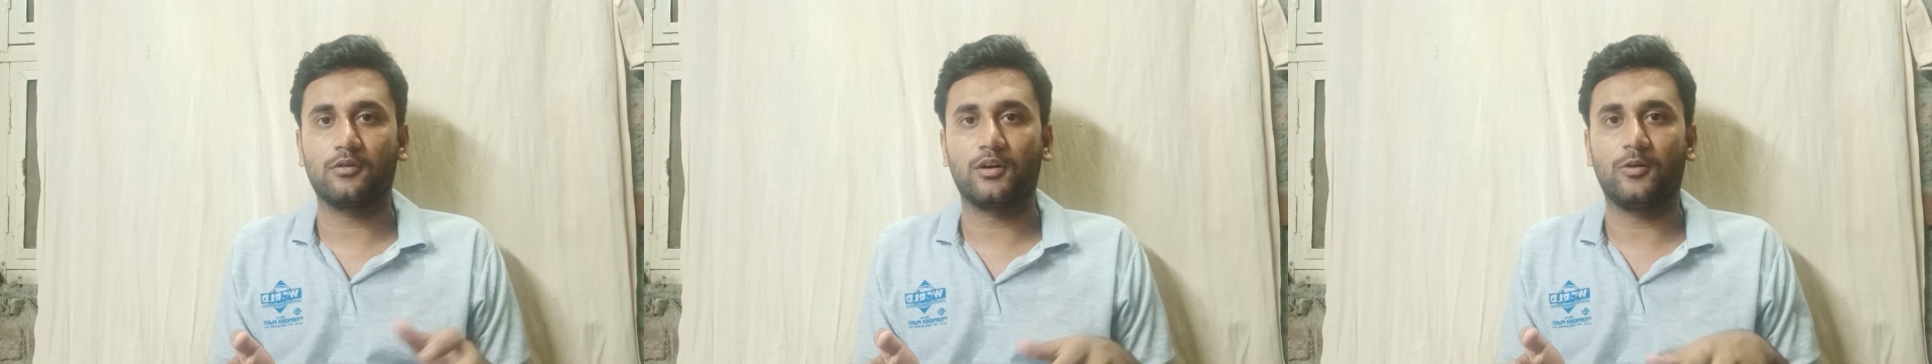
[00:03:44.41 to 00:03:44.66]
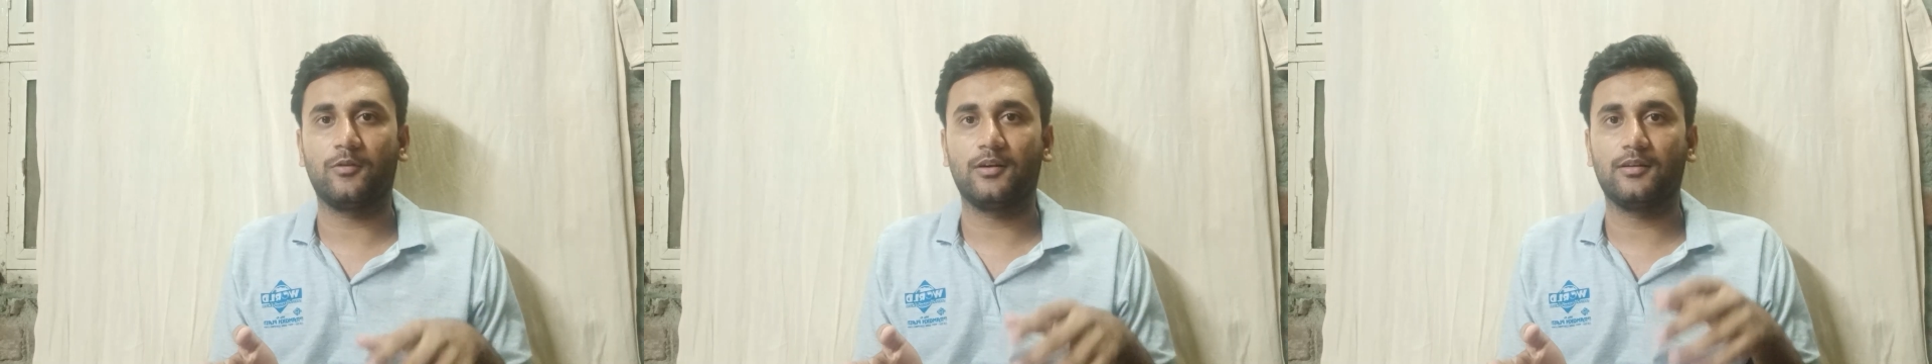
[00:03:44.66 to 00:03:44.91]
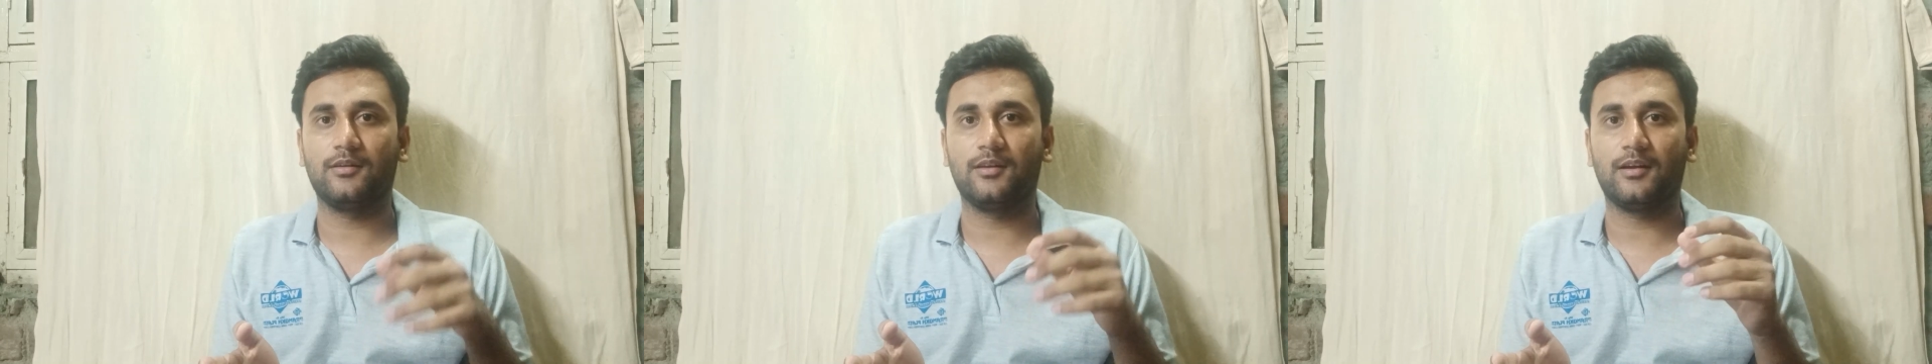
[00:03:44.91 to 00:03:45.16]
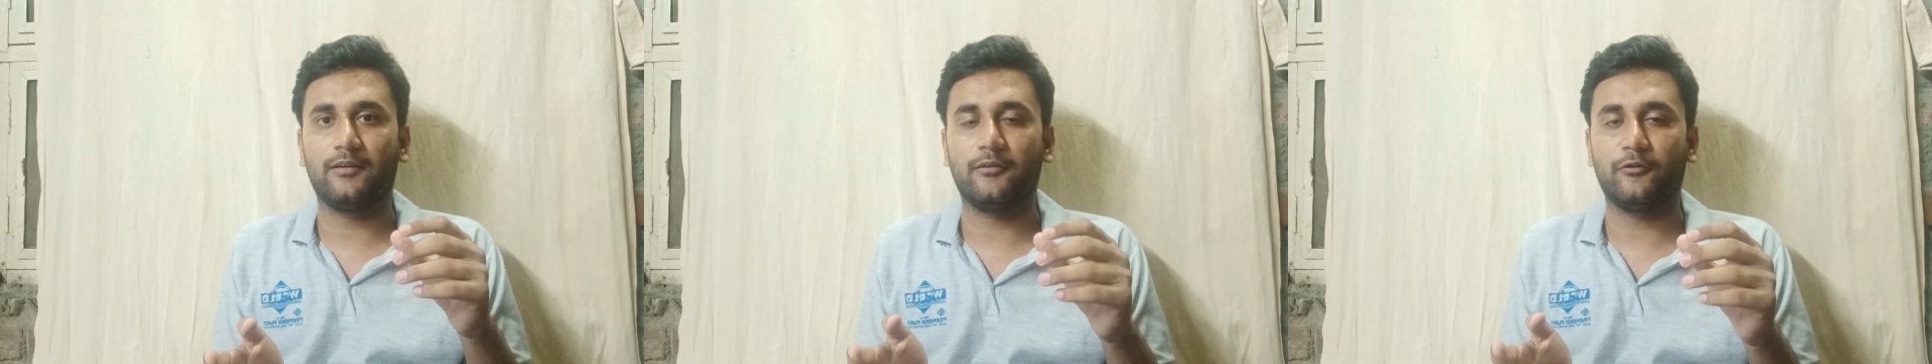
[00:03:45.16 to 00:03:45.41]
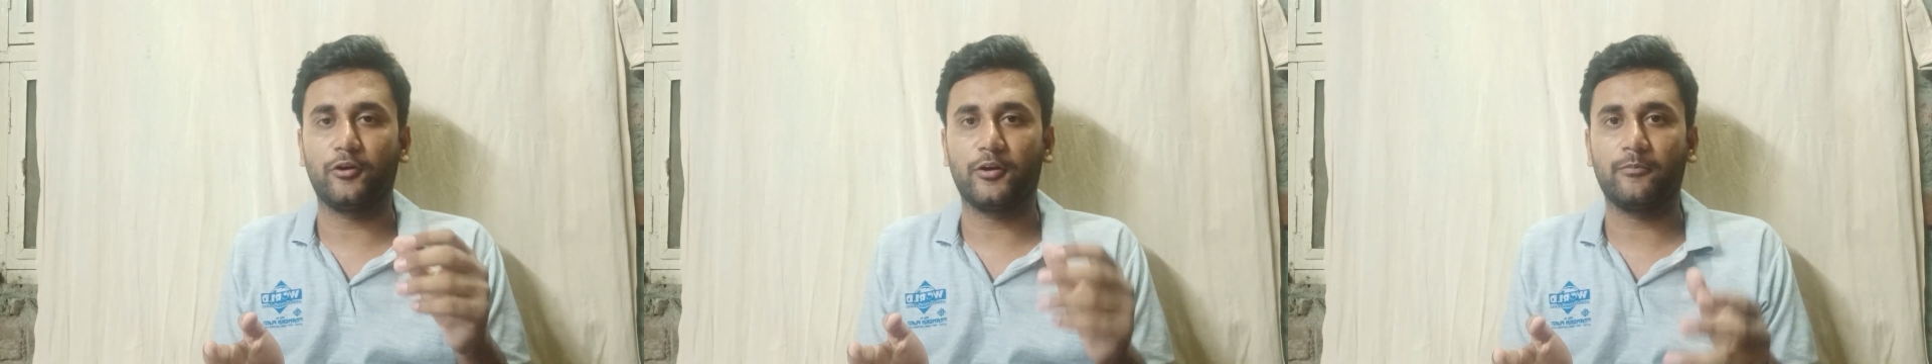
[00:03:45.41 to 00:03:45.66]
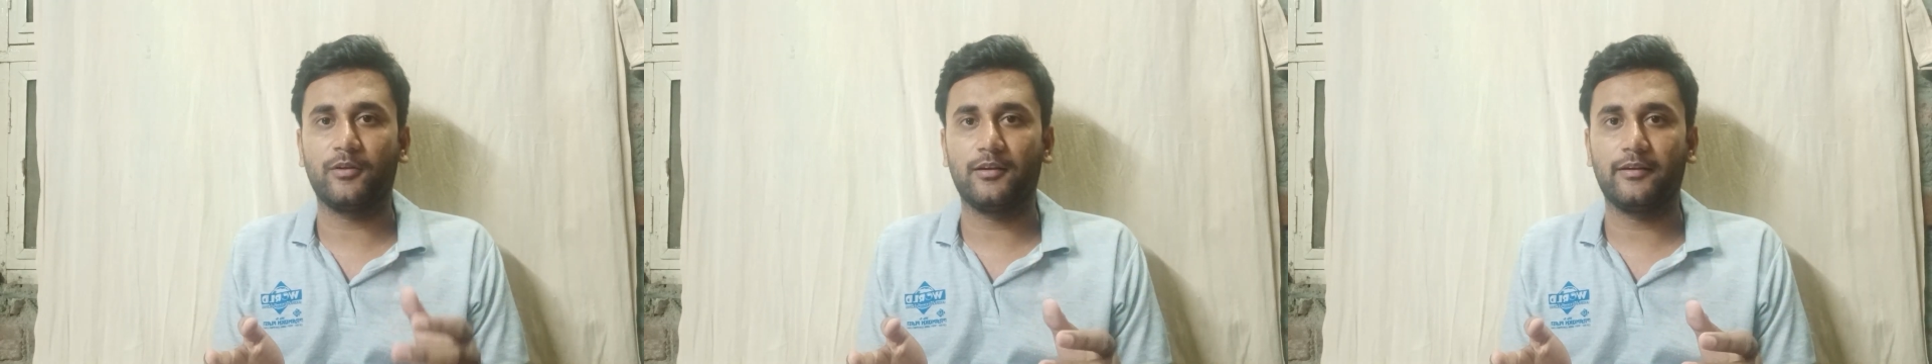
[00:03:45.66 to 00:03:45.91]
convert the
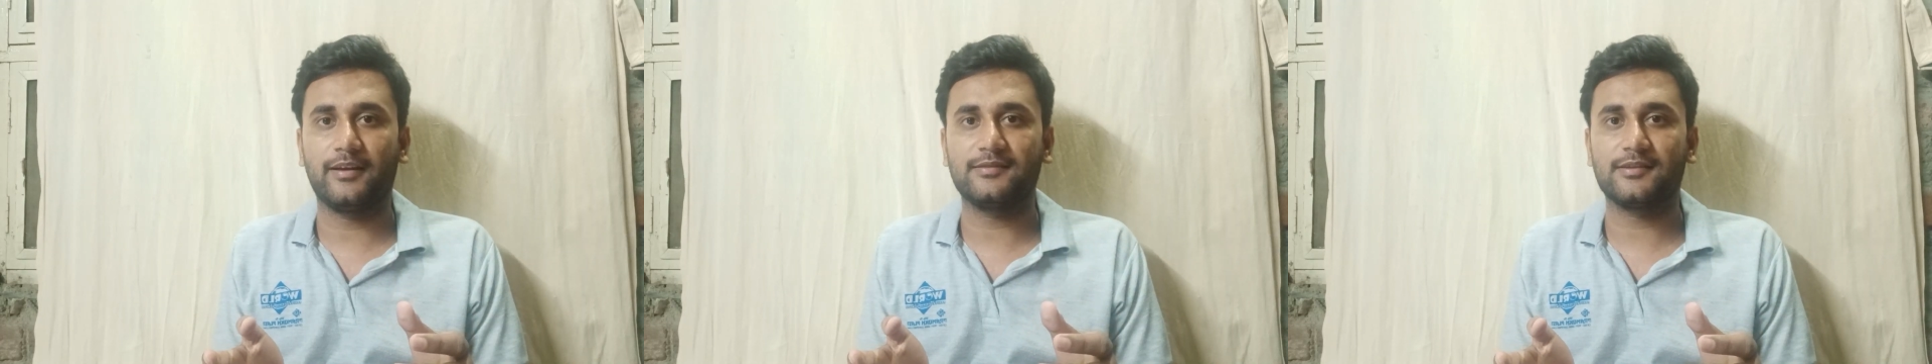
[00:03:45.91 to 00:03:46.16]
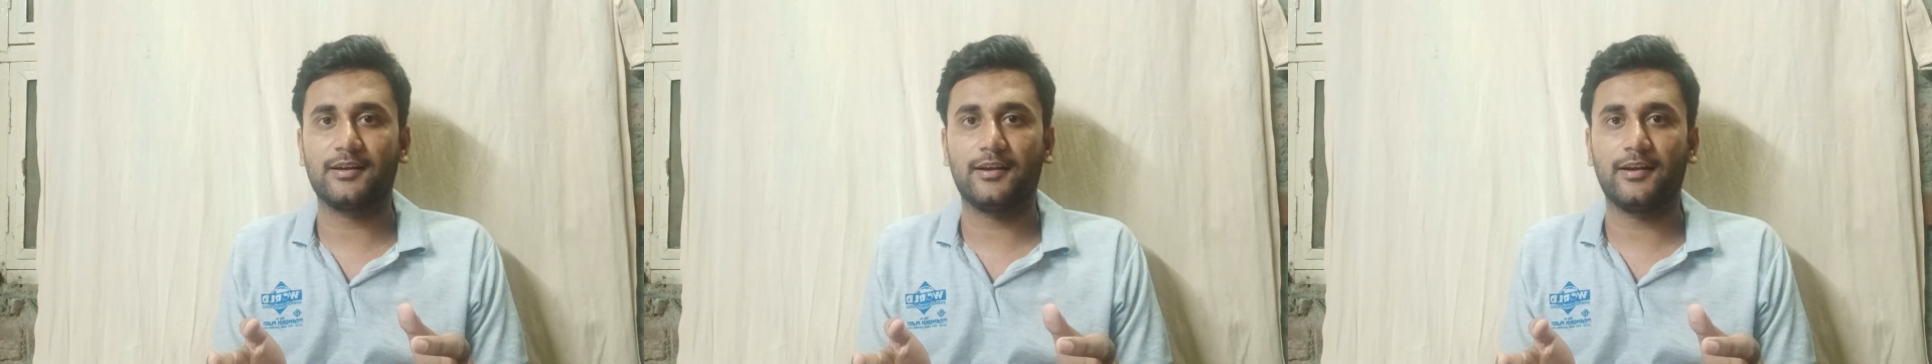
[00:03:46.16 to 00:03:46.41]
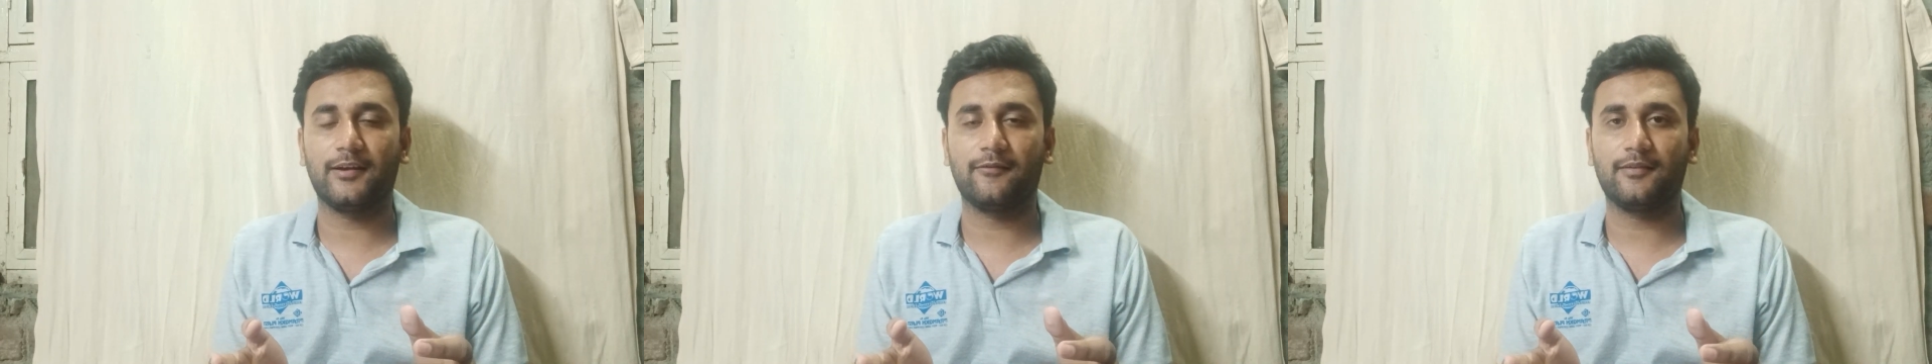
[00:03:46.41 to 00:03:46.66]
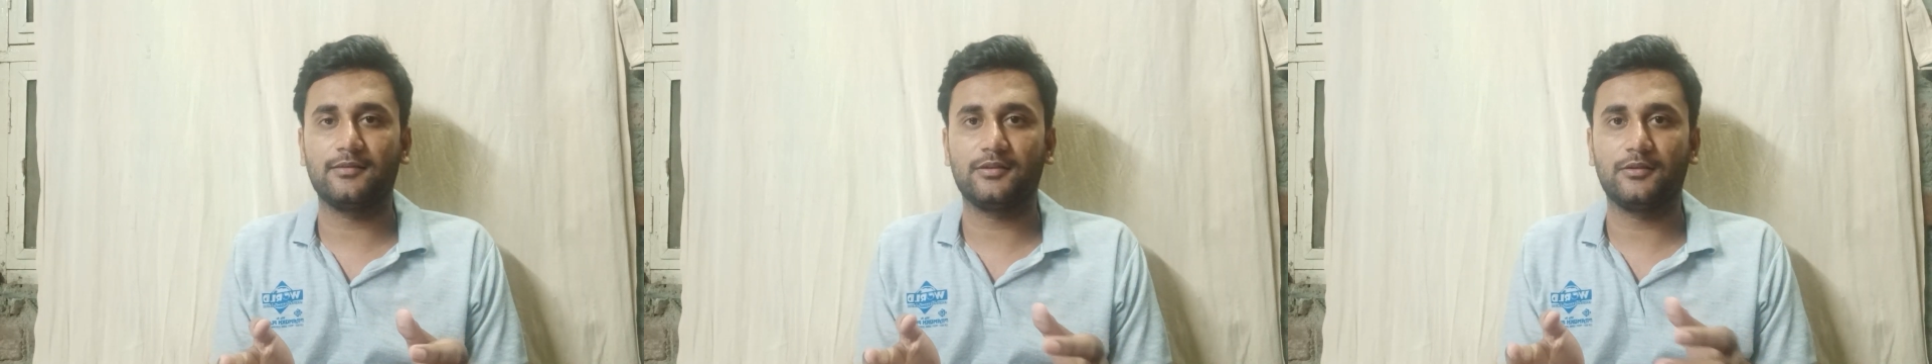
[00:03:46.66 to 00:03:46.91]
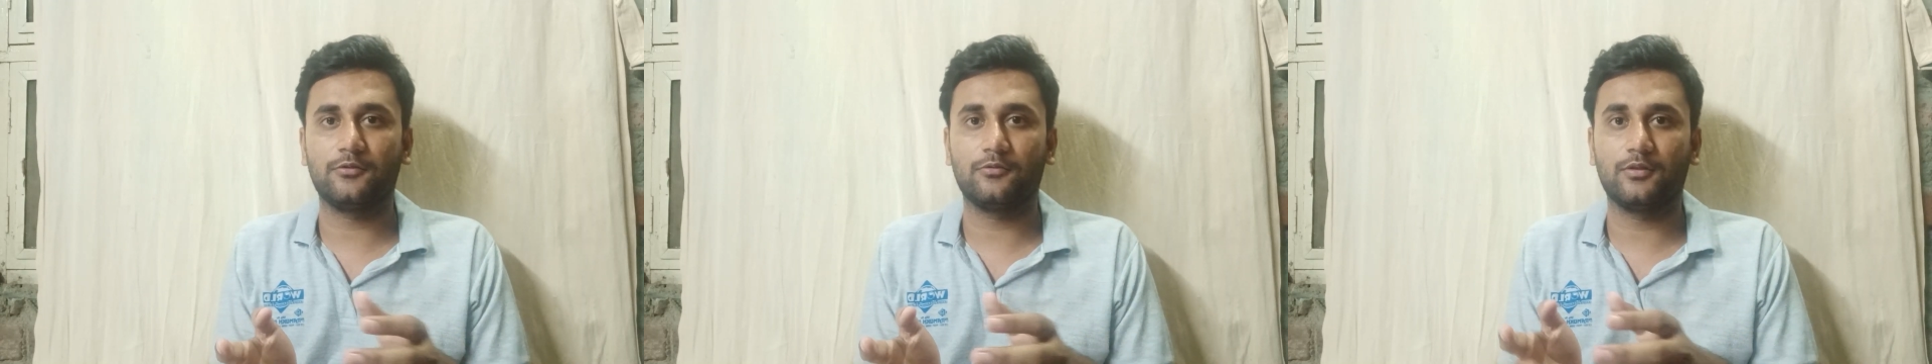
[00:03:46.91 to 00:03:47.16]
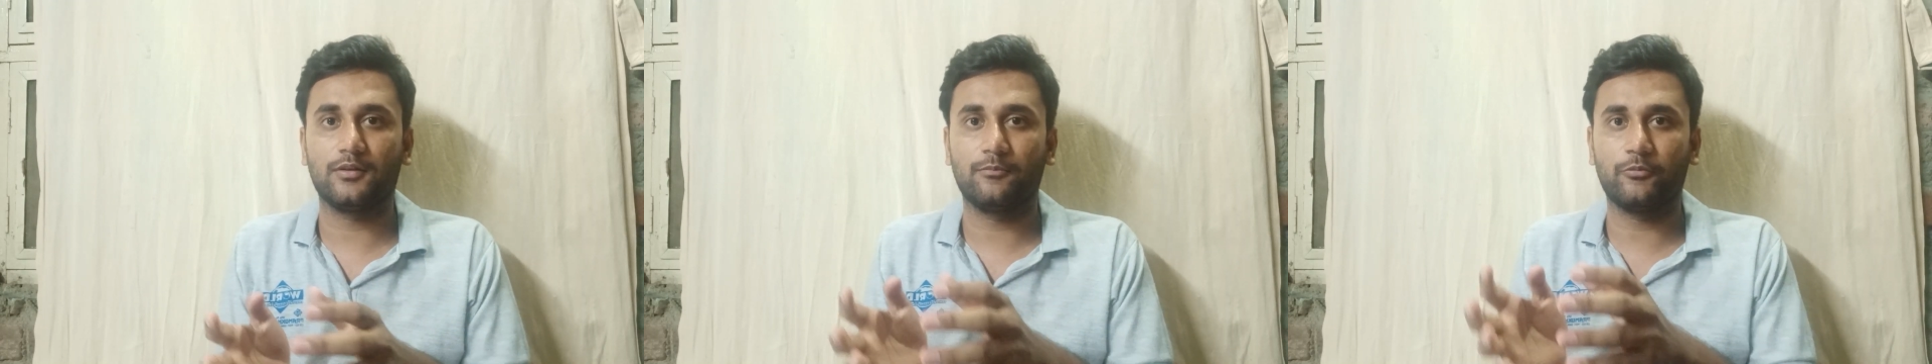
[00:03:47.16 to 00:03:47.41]
normal natural language into the